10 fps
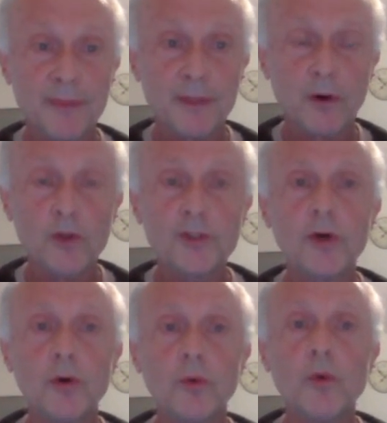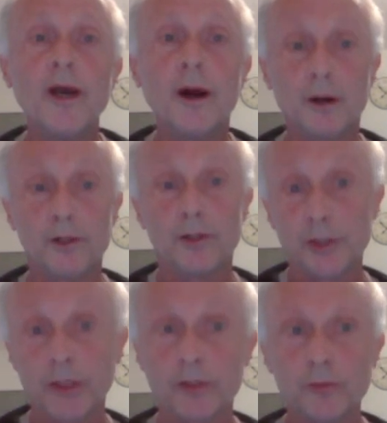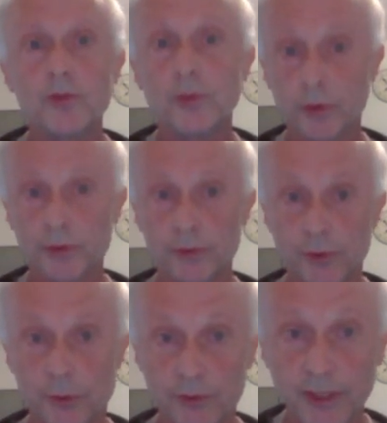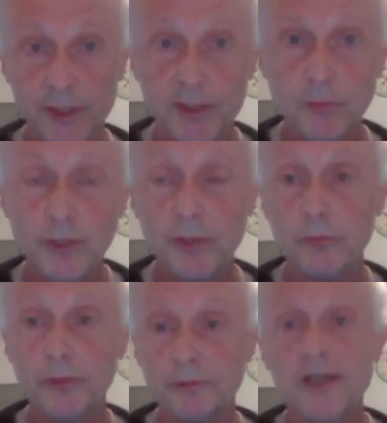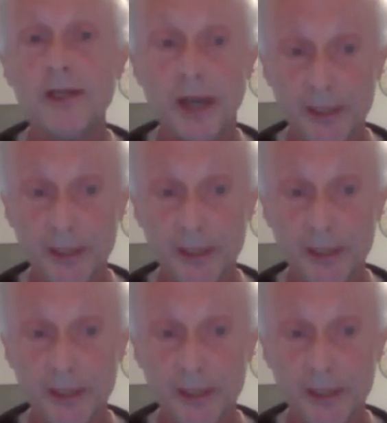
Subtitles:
Also, we are stuck to source AD. We really like